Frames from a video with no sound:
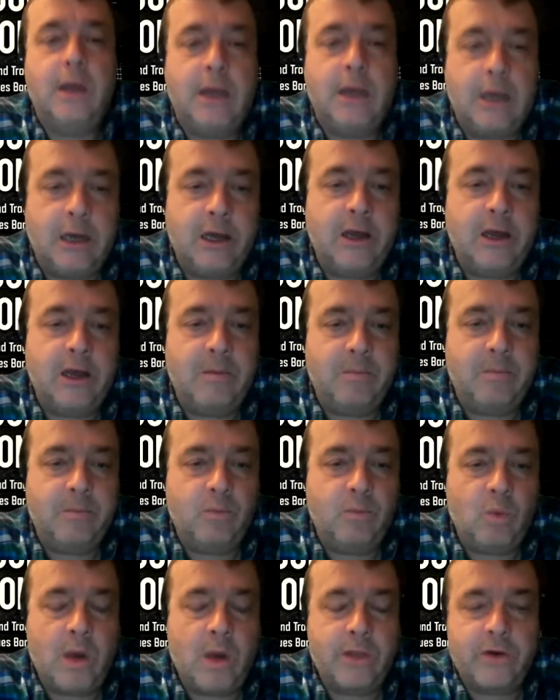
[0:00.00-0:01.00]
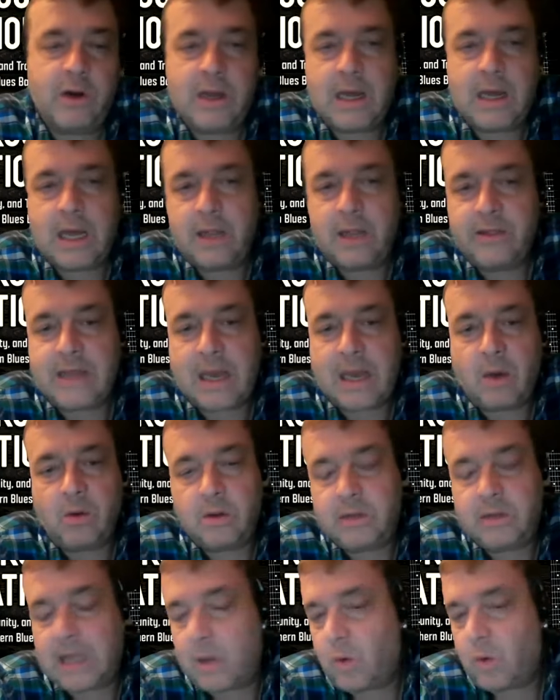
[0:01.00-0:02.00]
Um, whether or not that
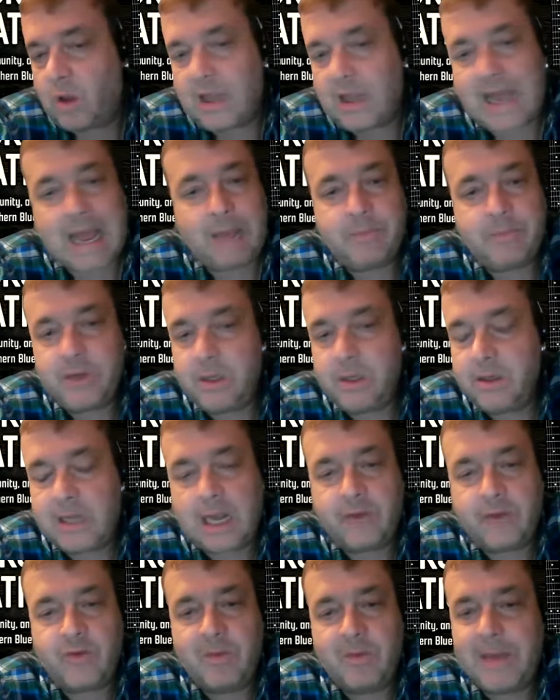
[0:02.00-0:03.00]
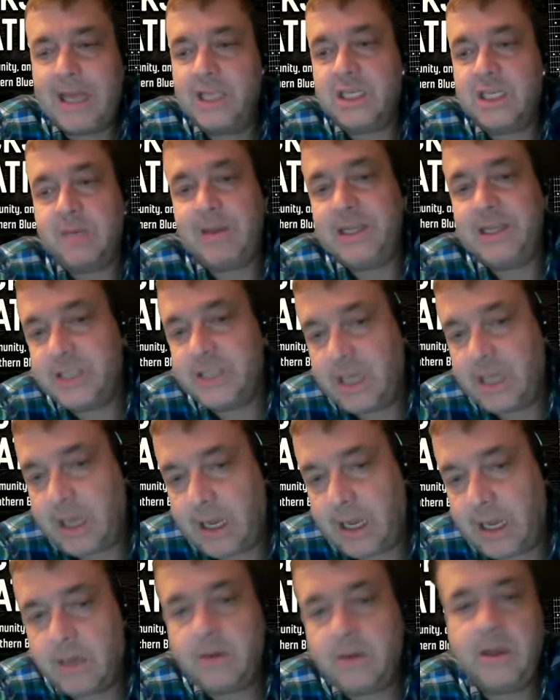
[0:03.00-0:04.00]
that will happen kind of remains to be
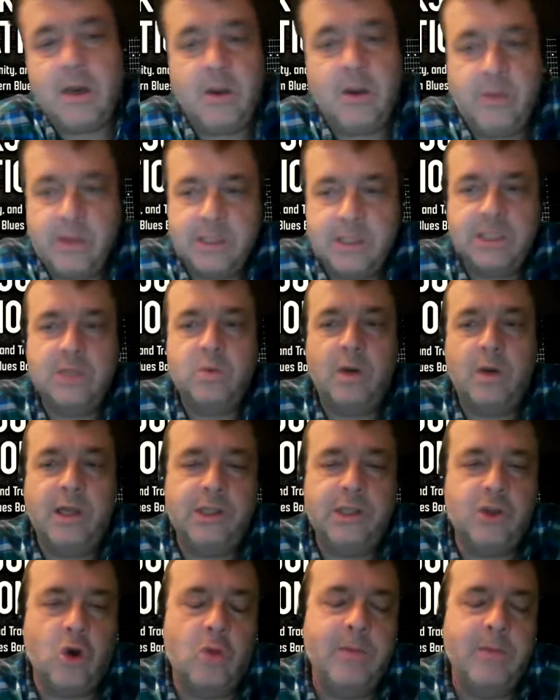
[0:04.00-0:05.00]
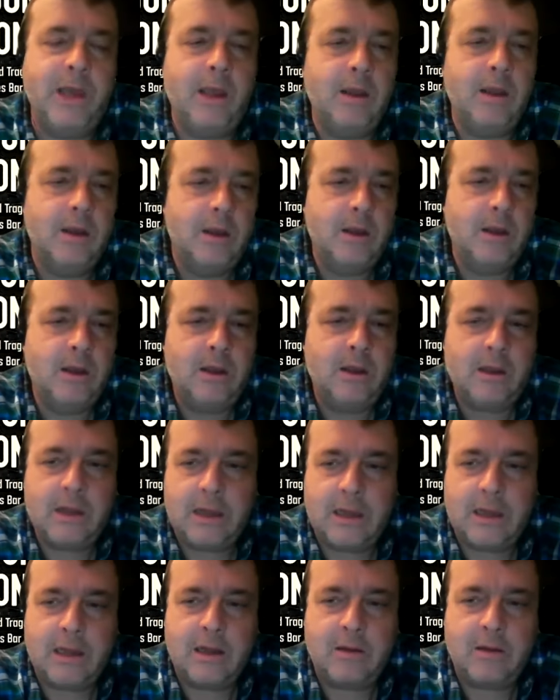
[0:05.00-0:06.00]
seen. You know, this is what he told me
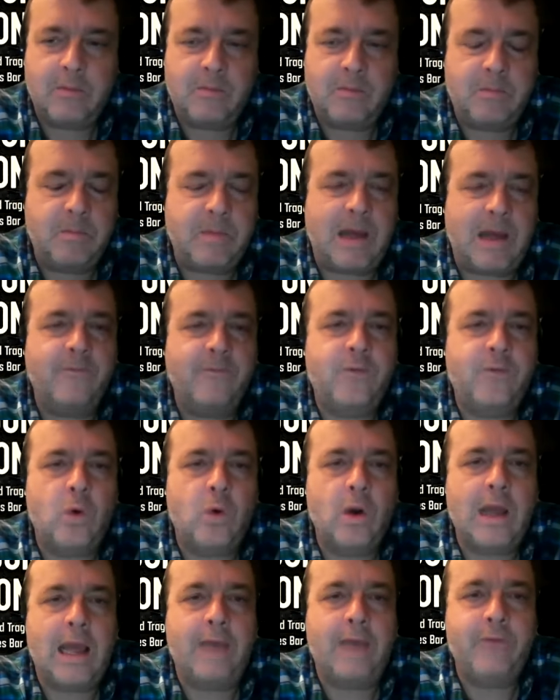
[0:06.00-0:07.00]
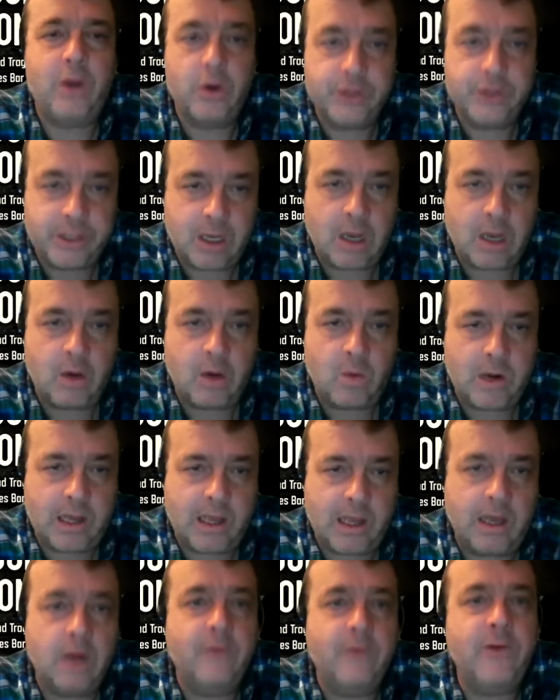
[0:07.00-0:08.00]
uh, about four and a half years ago when
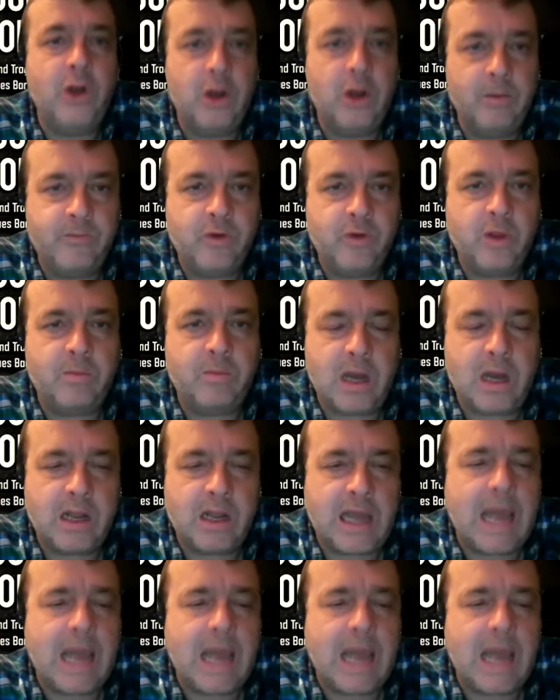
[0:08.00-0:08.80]
I interviewed him for the project.